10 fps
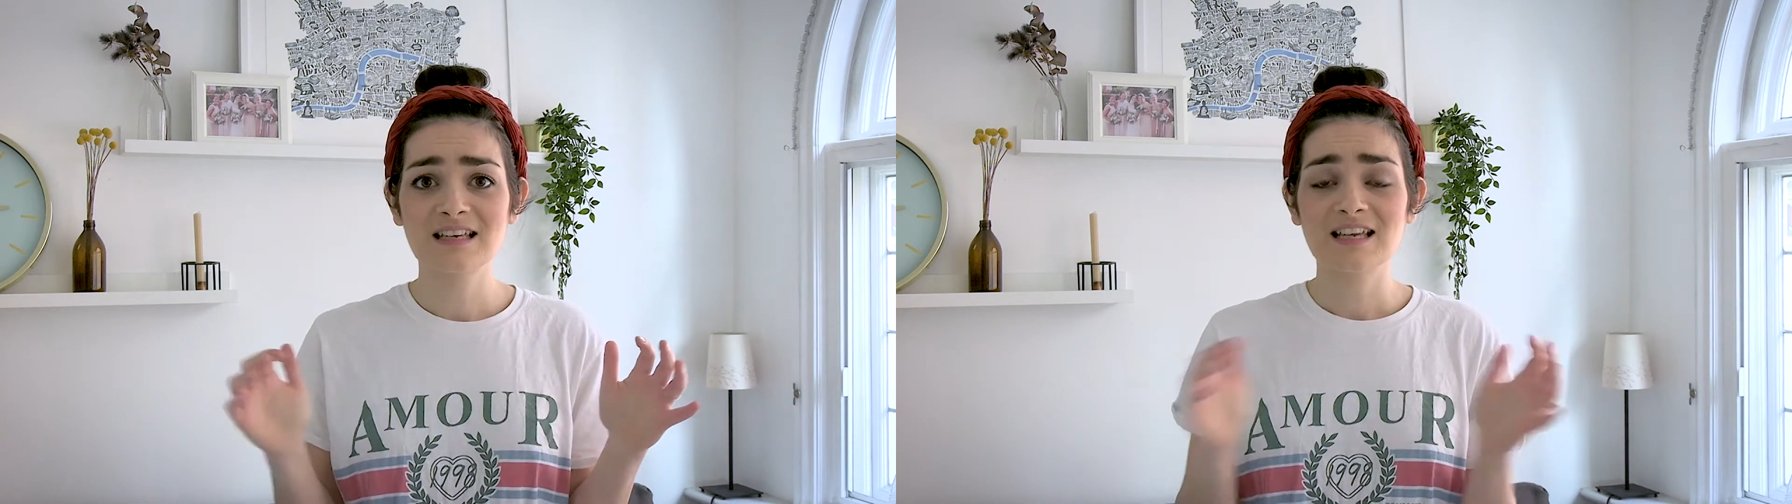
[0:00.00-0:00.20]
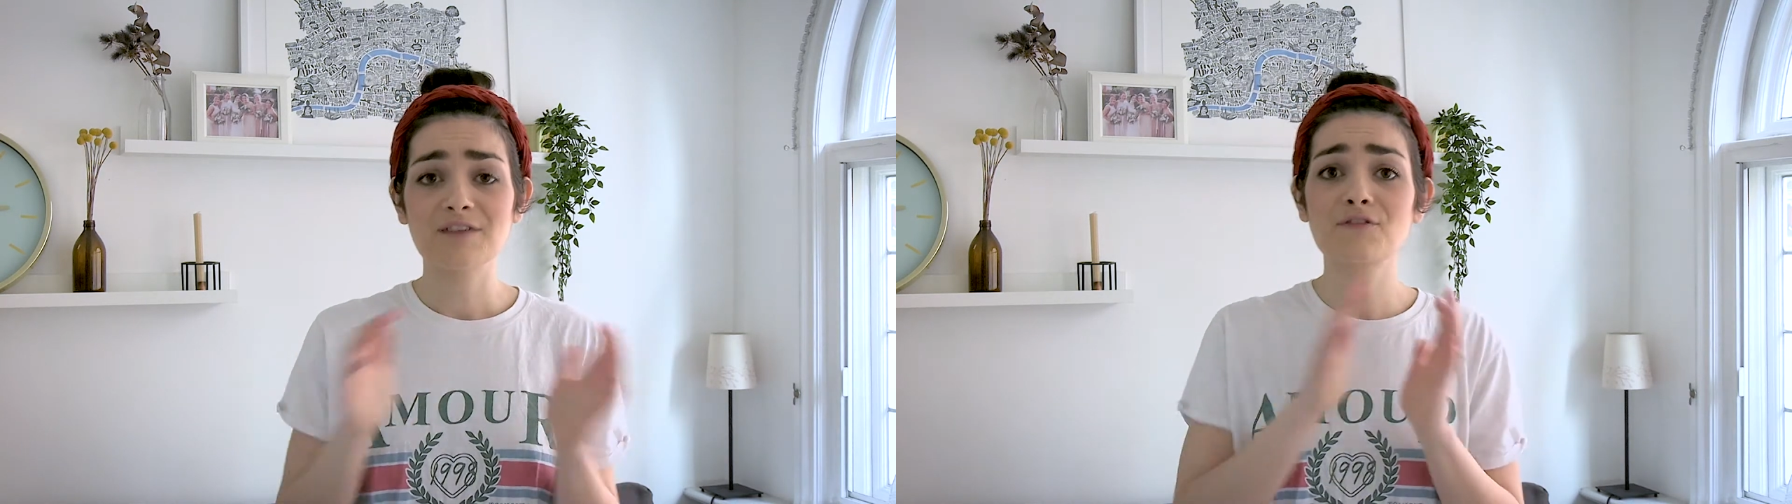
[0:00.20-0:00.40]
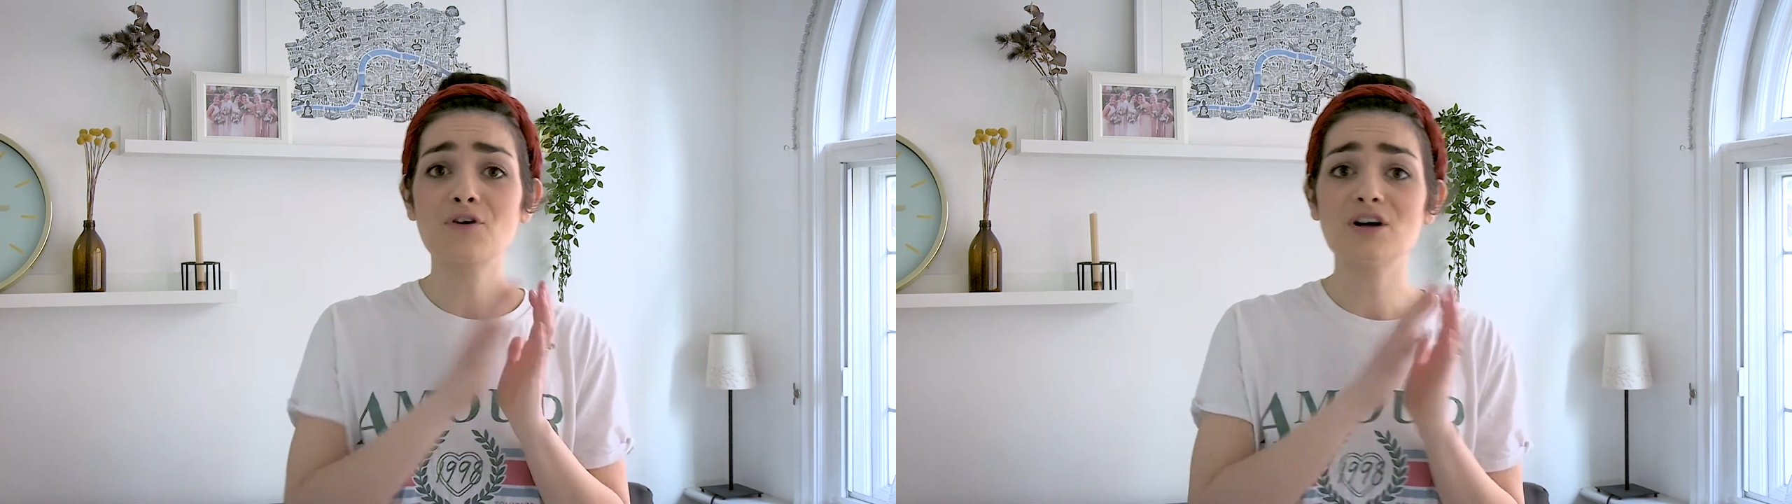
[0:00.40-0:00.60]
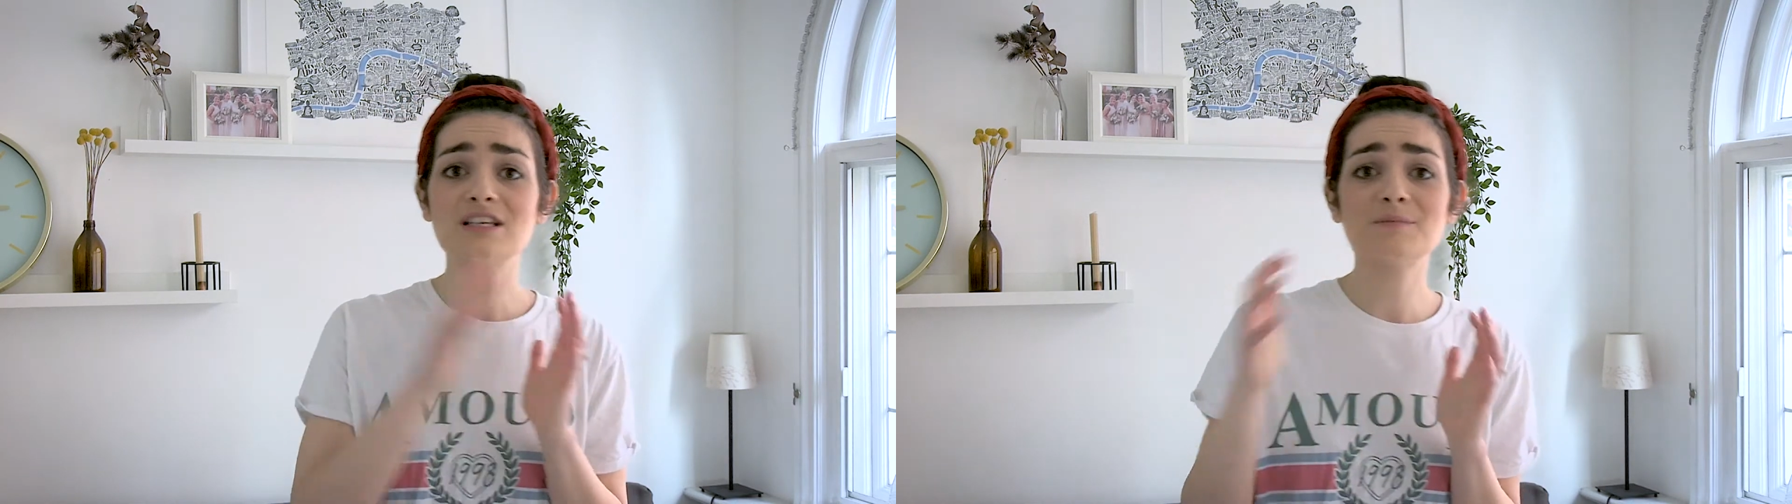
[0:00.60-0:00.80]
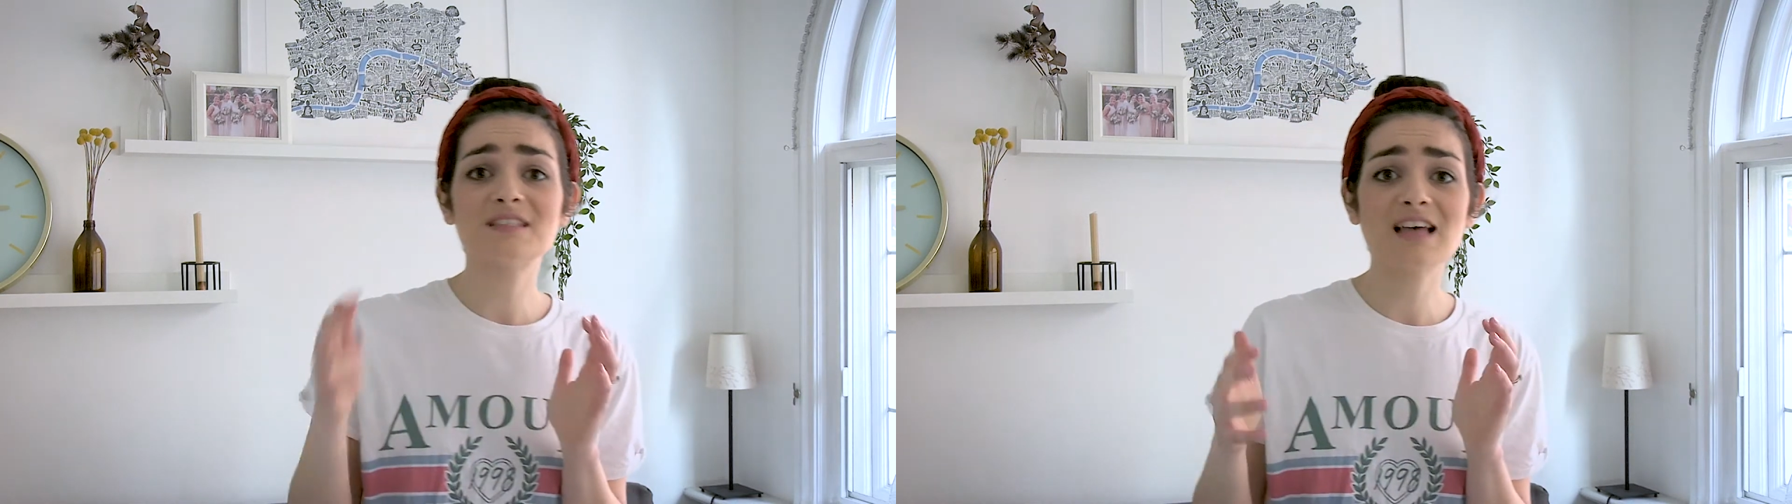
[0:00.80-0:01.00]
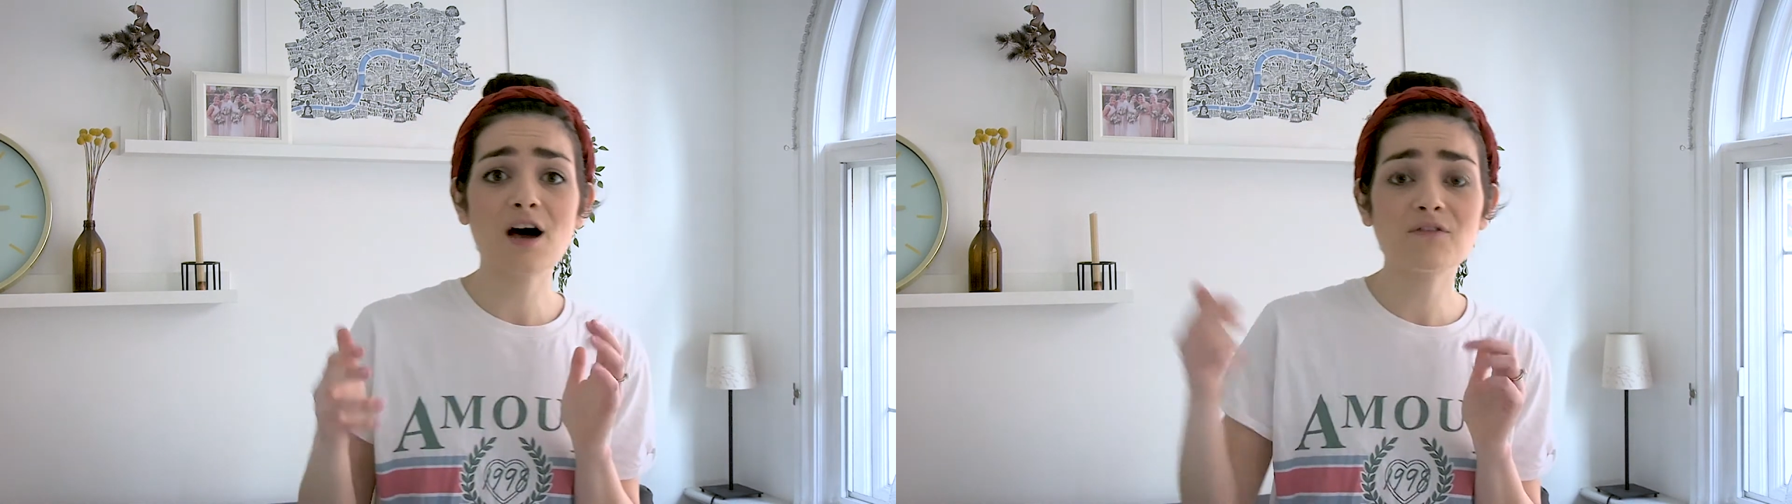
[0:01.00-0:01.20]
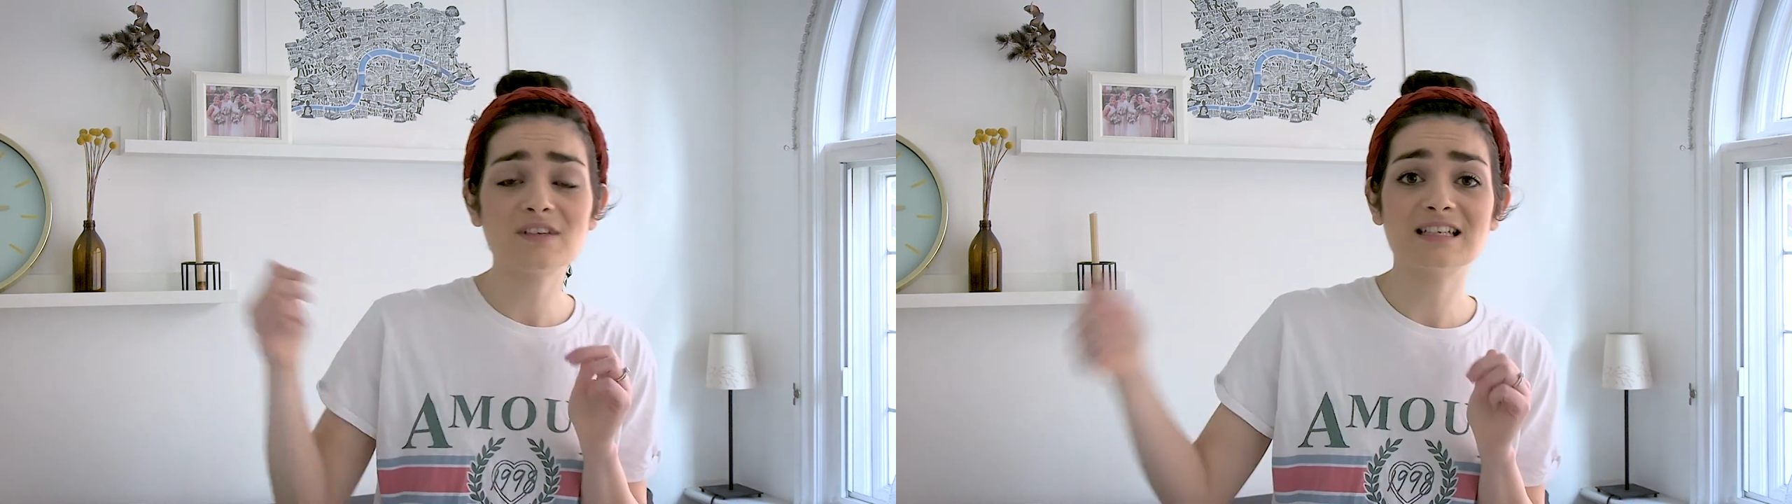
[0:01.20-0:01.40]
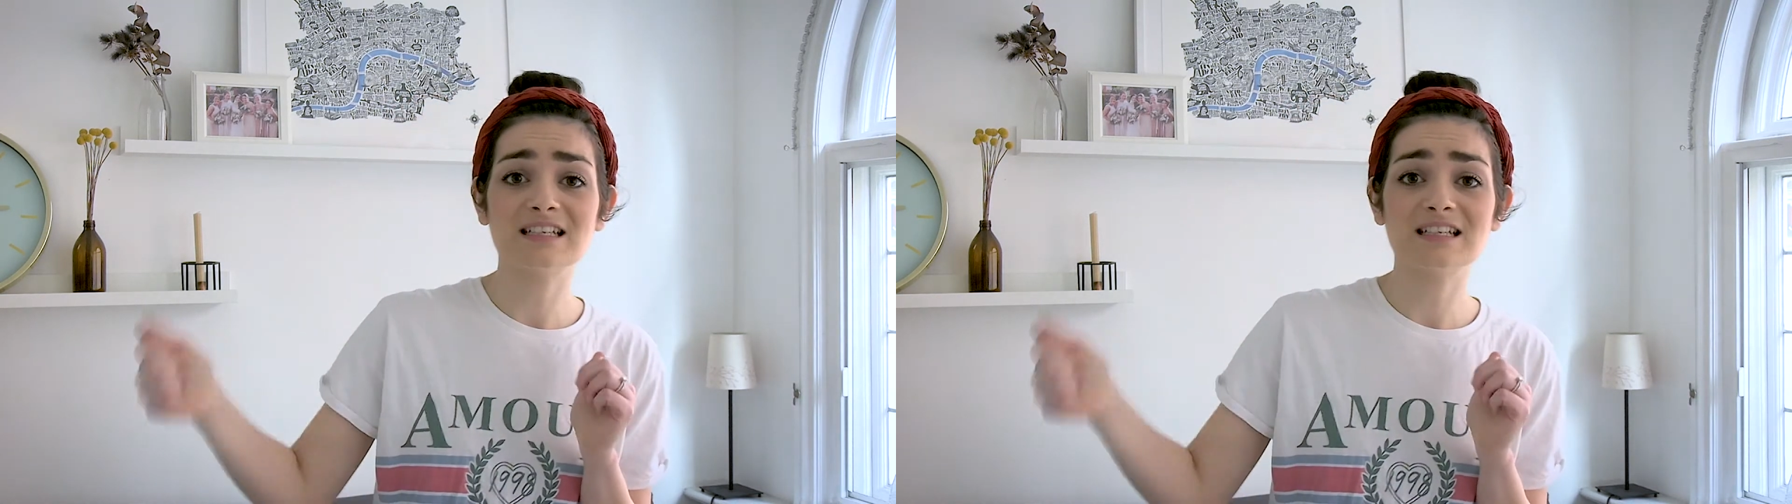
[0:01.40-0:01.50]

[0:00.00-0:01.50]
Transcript: If God himself is in